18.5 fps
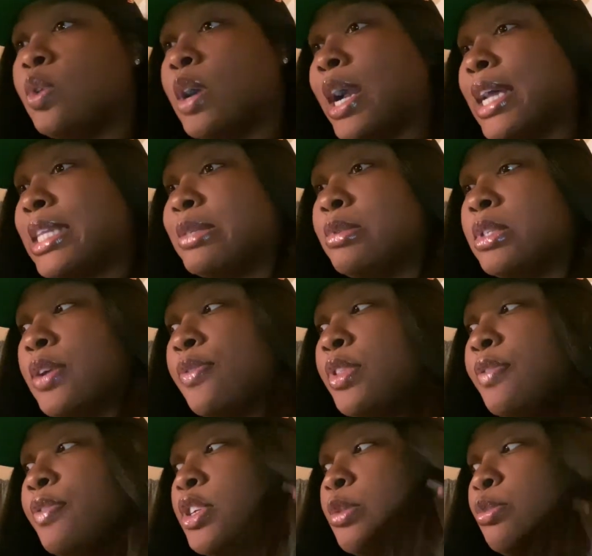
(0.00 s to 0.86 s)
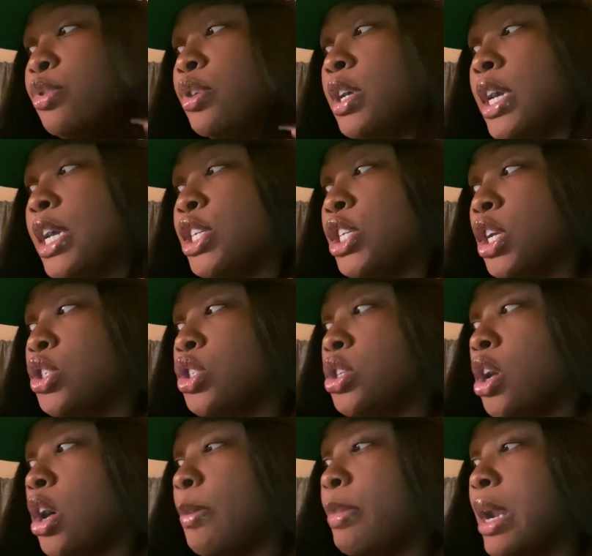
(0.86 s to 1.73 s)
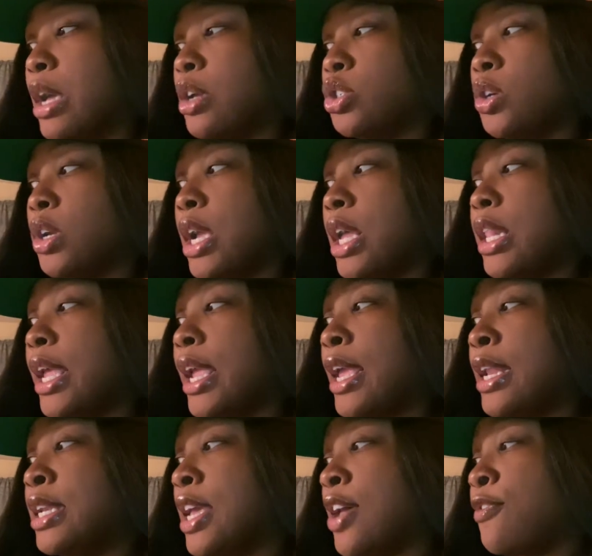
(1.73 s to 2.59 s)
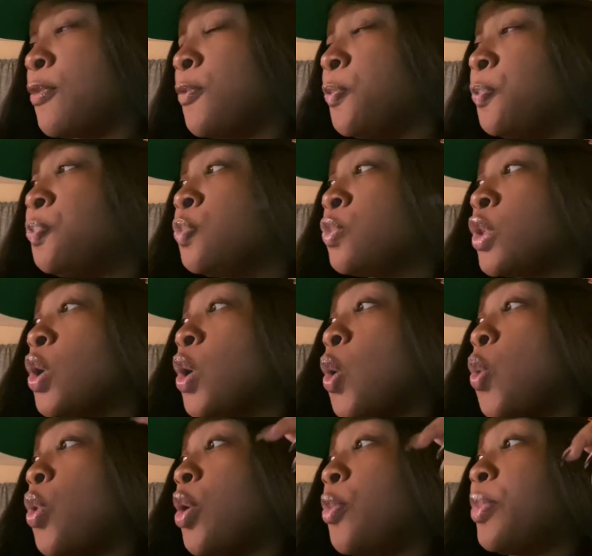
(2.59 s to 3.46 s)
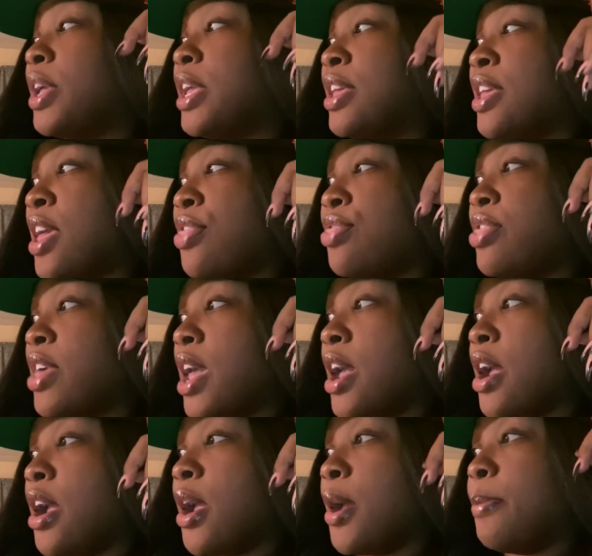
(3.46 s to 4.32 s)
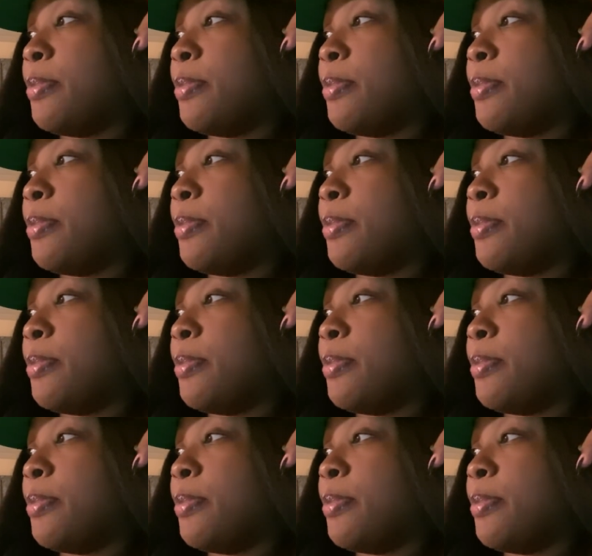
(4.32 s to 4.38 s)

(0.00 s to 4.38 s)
I got some stuff for the vision board, as y'all saw, but I'll show y'all like in depth when we get there.